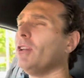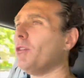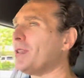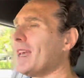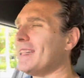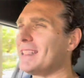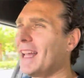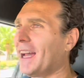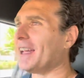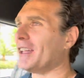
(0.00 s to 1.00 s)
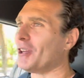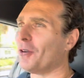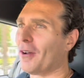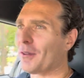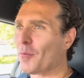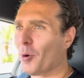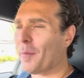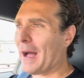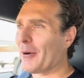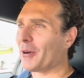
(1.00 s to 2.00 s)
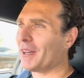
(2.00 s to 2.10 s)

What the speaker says: You can't deny, having more power.